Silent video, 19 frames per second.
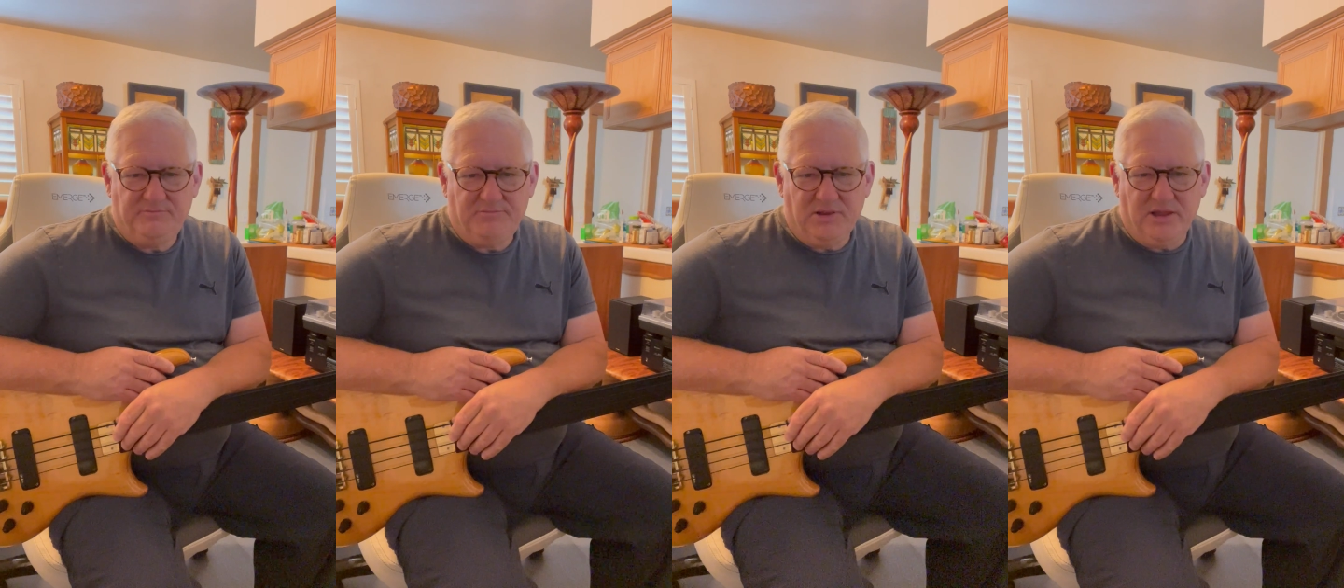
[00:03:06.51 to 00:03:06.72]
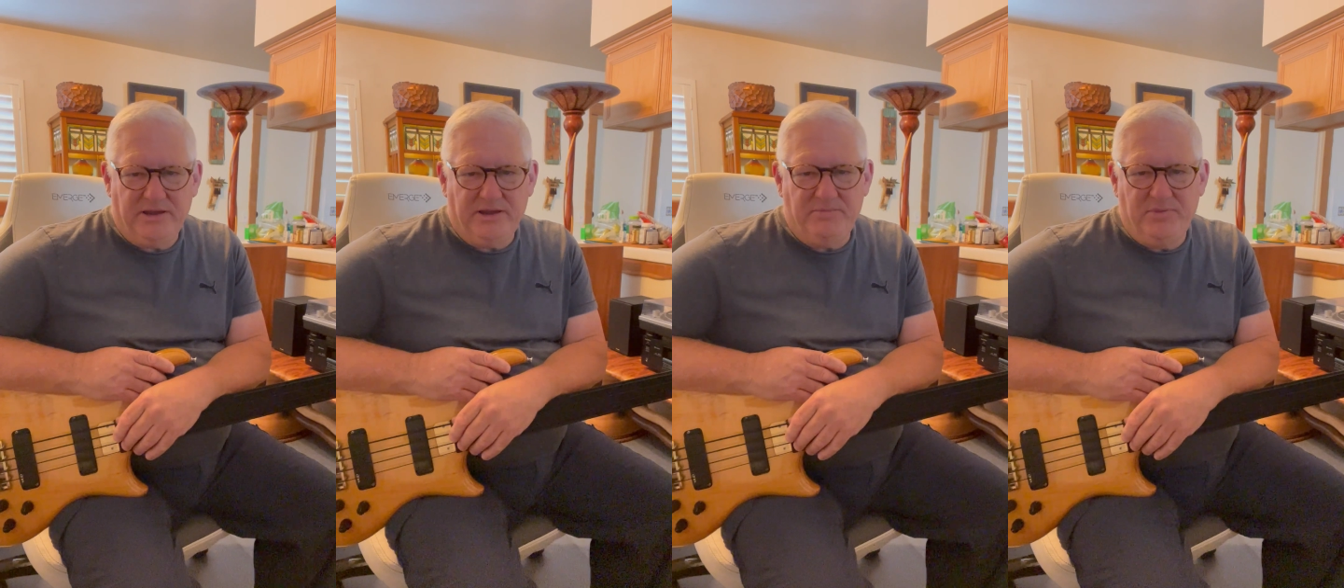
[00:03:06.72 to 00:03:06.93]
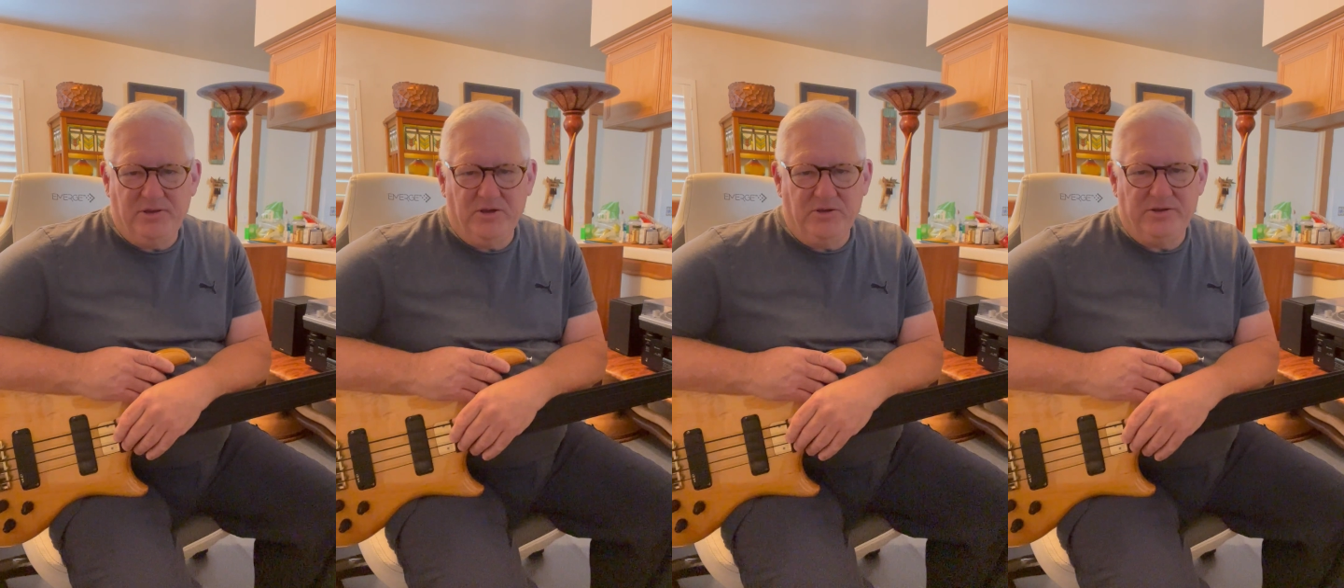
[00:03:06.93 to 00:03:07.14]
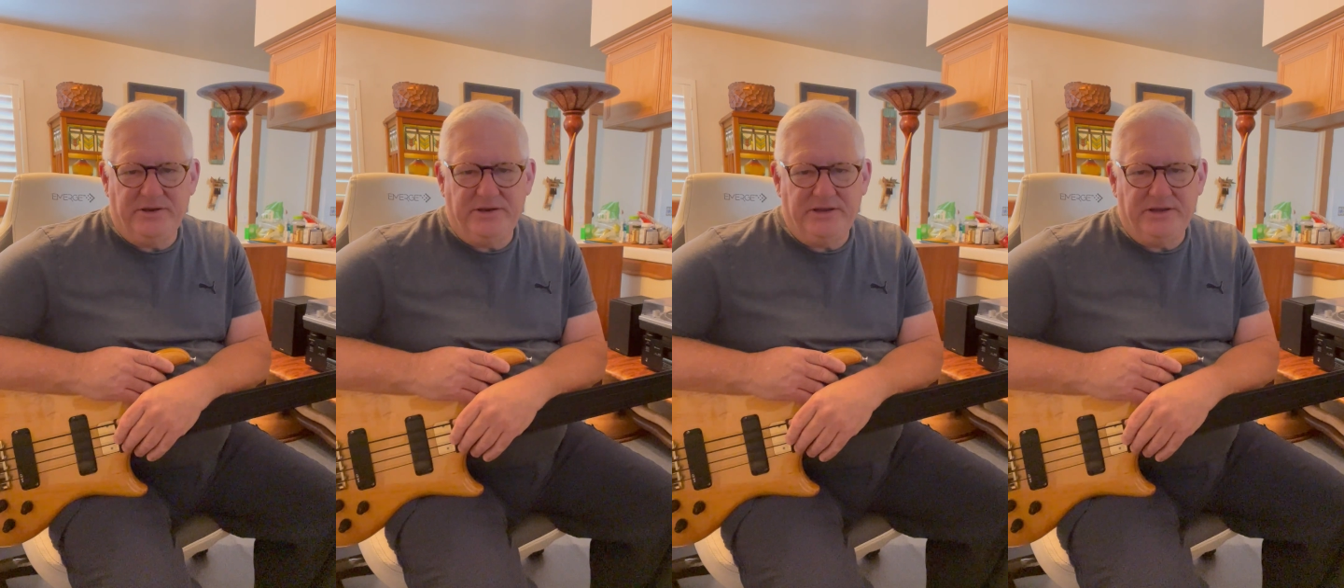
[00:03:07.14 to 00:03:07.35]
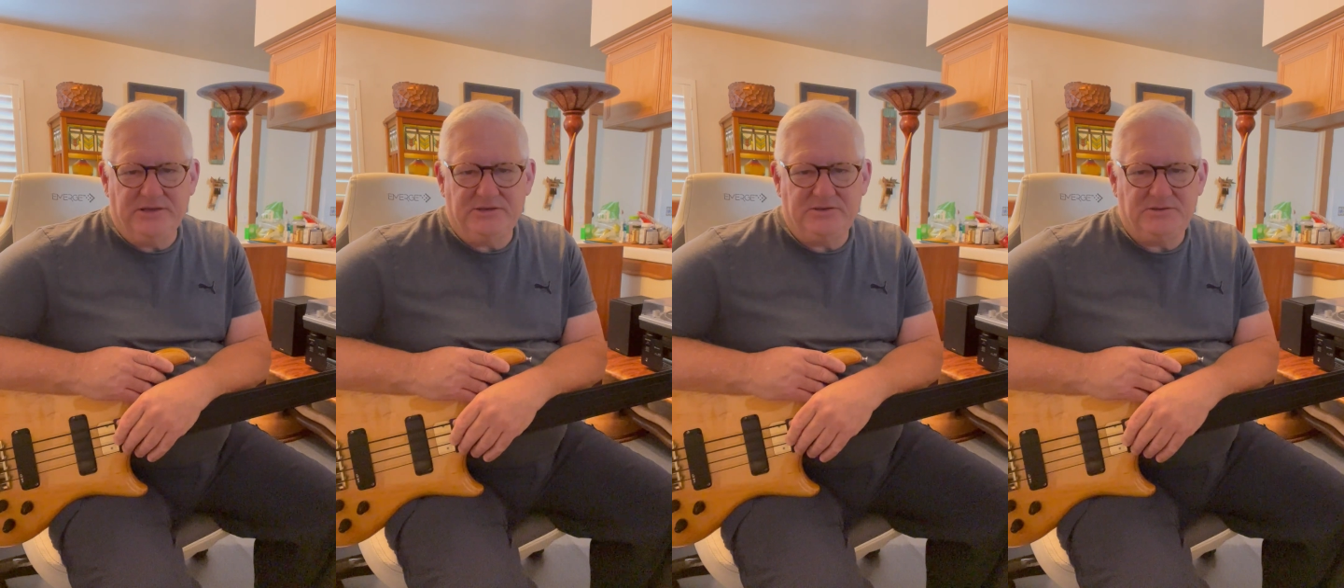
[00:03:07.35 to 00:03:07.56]

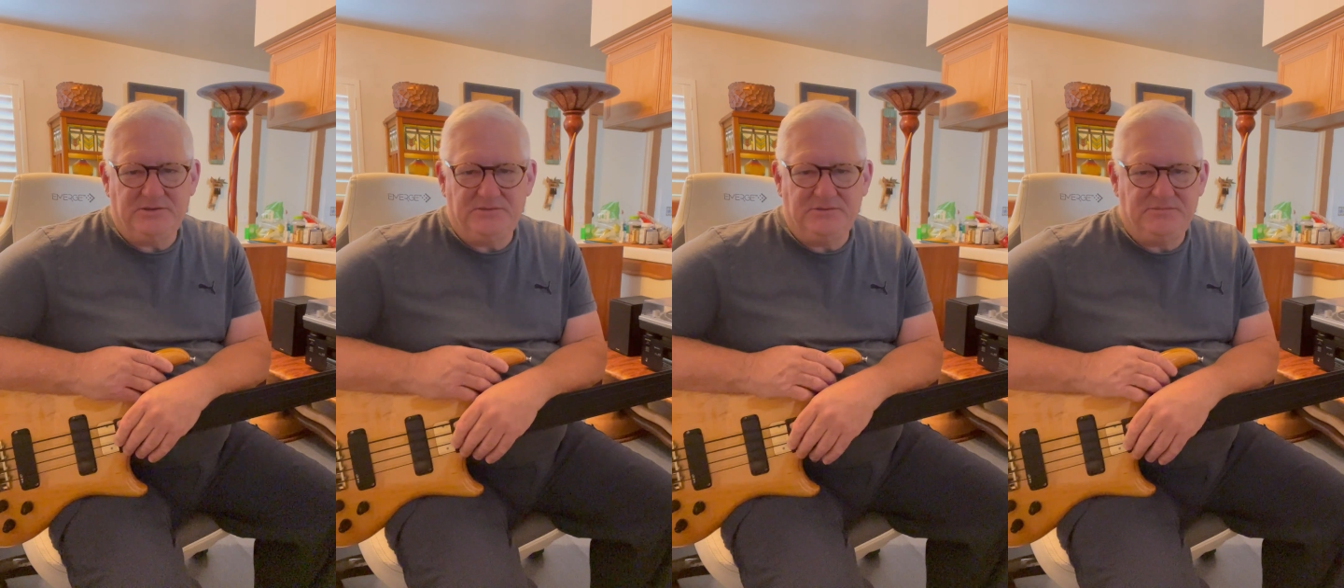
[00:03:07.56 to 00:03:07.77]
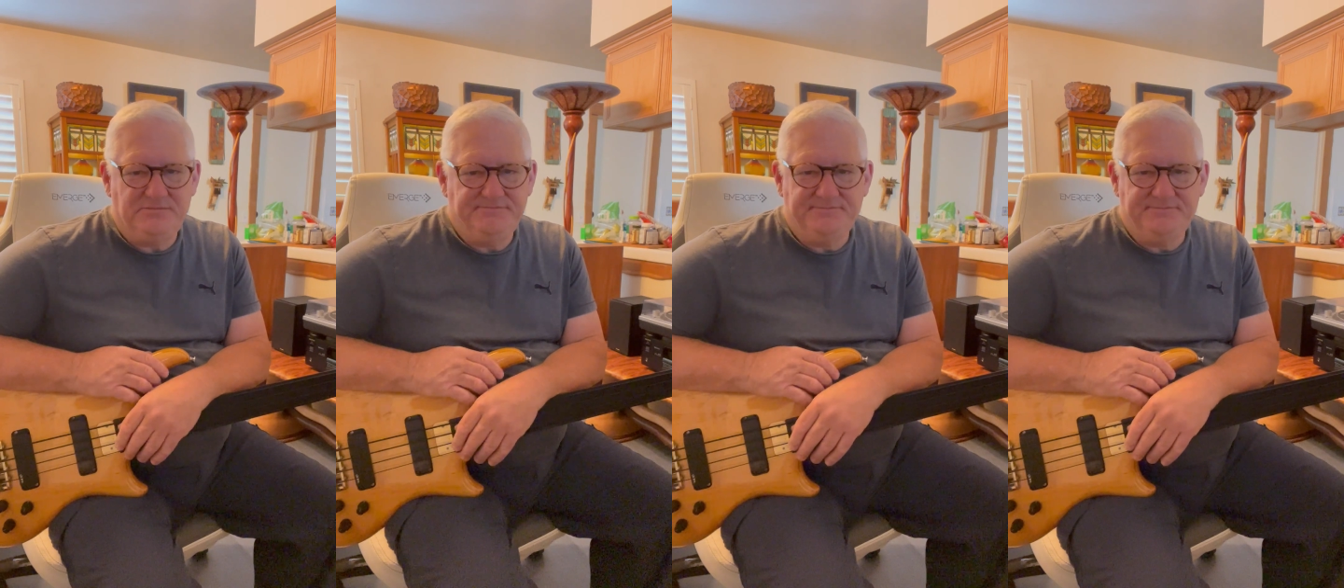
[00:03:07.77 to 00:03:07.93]
playability is